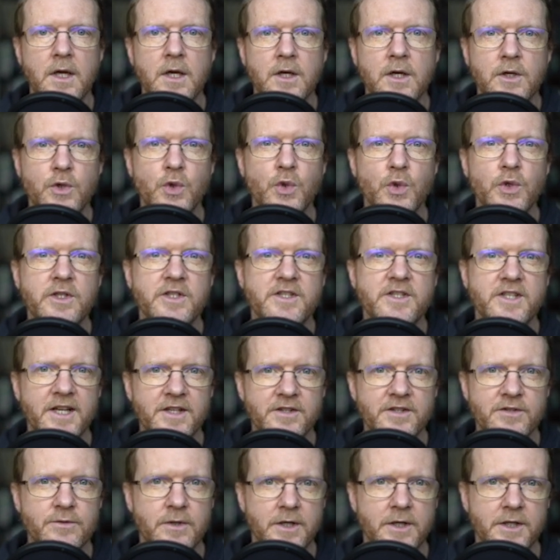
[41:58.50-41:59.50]
Good
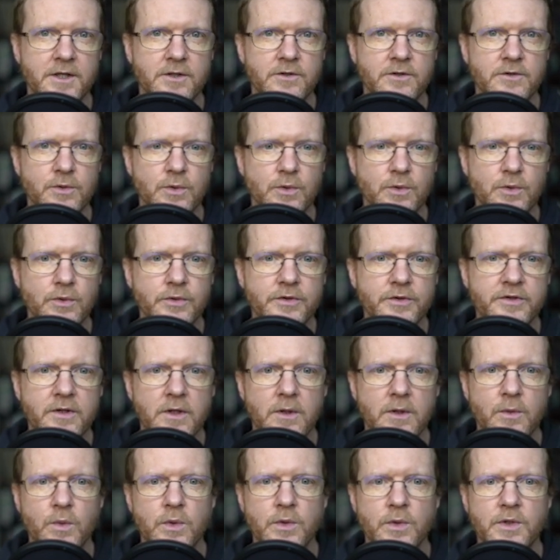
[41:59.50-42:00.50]
test running tools
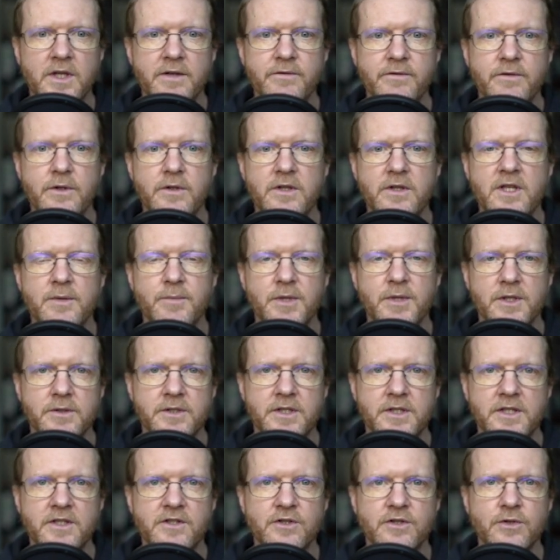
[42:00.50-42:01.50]
will give you the
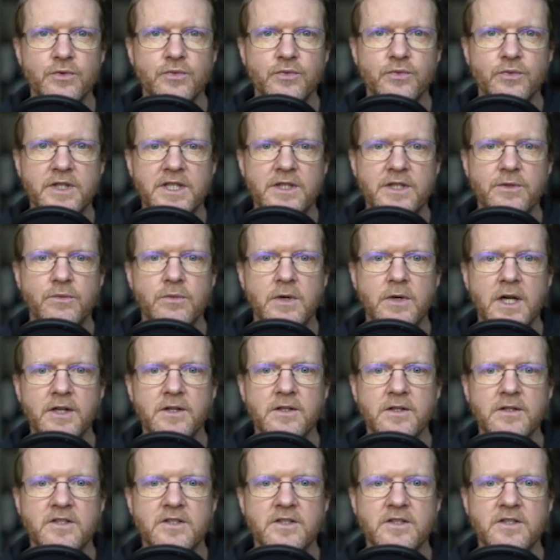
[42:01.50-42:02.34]
ability to rerun